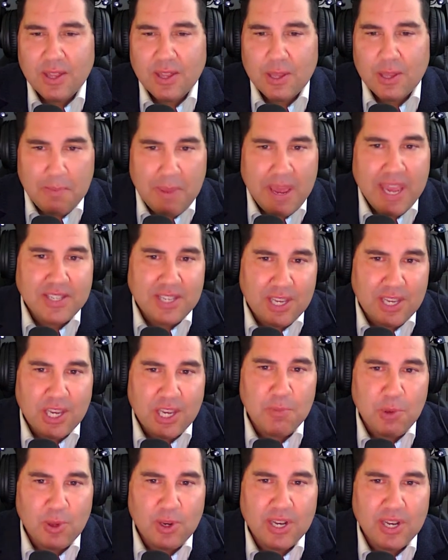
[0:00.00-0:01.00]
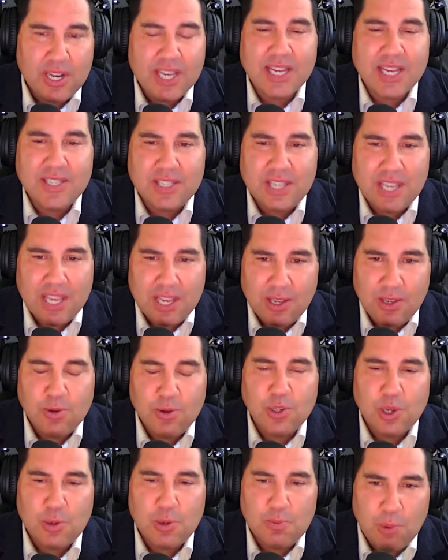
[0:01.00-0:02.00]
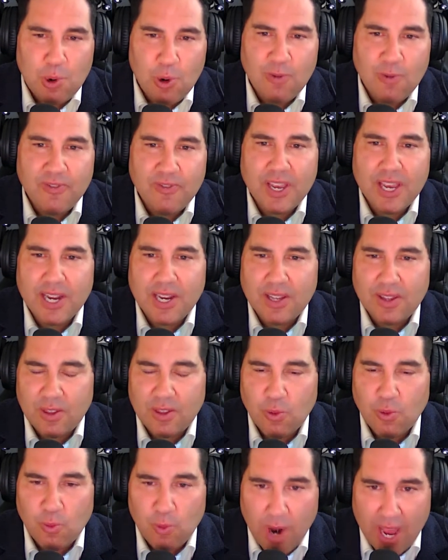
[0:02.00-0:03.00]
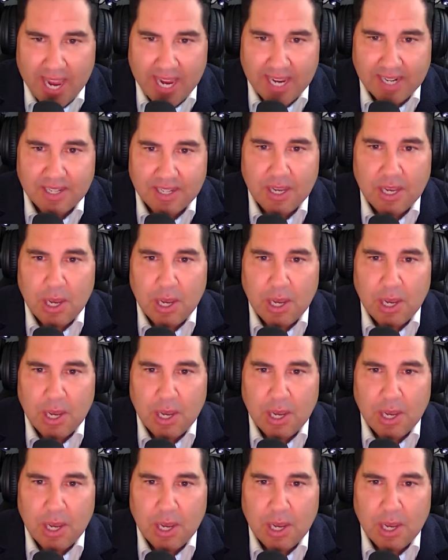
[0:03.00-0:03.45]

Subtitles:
the Métis community continue to move in the right,